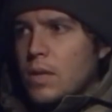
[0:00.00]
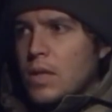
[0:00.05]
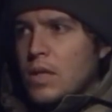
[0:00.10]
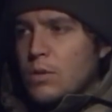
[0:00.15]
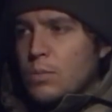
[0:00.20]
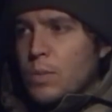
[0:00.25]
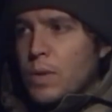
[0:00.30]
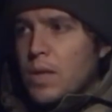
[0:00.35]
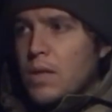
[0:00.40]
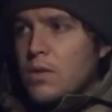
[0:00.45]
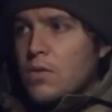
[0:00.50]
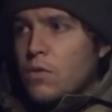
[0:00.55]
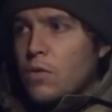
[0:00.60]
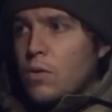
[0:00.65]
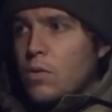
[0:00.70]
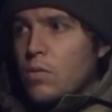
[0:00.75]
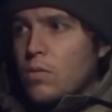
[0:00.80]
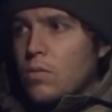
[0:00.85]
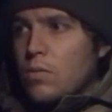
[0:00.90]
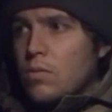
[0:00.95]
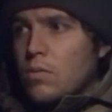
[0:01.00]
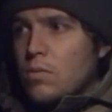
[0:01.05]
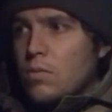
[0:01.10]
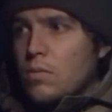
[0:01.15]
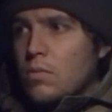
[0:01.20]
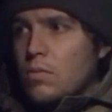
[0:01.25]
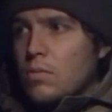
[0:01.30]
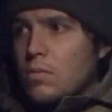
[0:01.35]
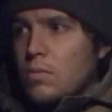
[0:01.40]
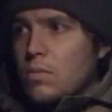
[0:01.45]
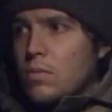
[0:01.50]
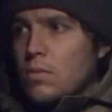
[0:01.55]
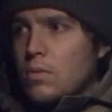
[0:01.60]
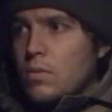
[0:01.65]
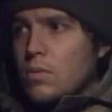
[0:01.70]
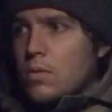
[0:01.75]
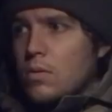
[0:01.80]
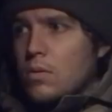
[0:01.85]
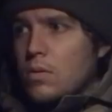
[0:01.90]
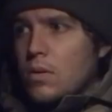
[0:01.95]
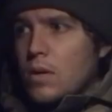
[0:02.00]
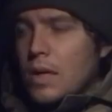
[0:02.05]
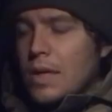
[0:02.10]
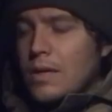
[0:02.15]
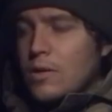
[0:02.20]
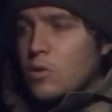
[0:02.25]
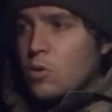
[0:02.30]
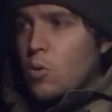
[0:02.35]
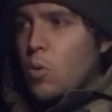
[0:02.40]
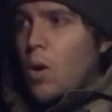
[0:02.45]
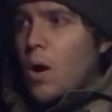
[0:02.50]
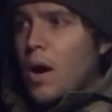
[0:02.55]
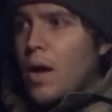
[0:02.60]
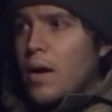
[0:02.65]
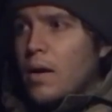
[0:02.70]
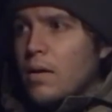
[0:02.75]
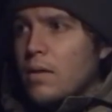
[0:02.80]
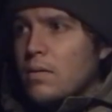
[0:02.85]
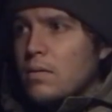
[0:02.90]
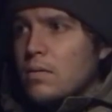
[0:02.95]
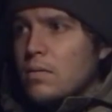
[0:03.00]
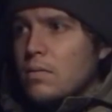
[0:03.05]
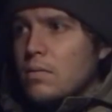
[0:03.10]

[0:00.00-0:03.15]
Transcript: It's peaceful. It's quiet